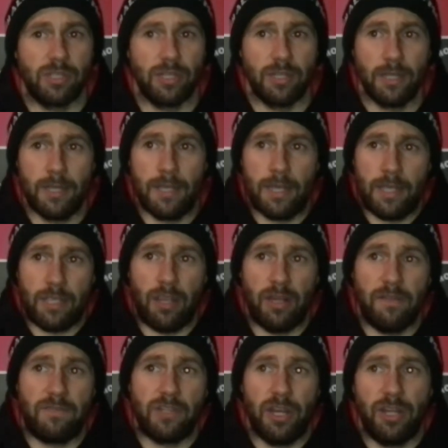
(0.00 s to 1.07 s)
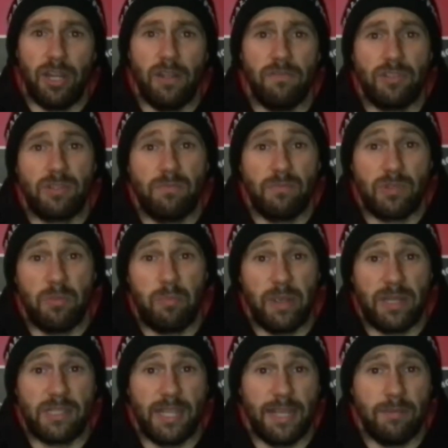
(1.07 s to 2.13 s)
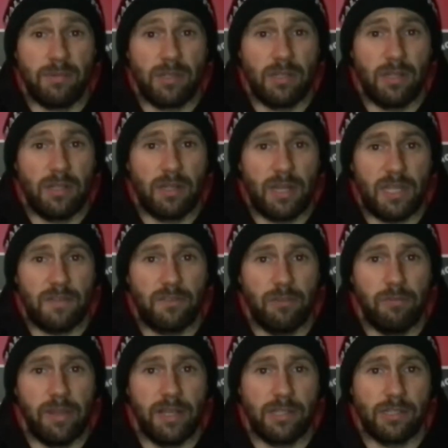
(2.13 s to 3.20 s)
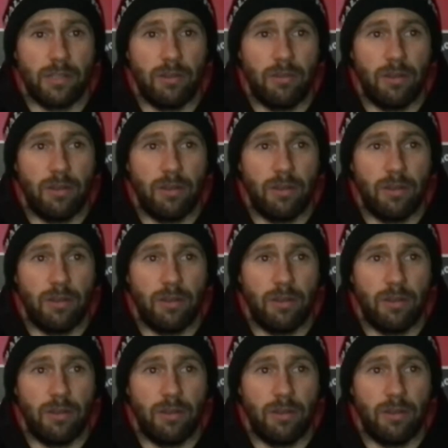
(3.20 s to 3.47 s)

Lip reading: And they've turned over some big teams in the last few weeks.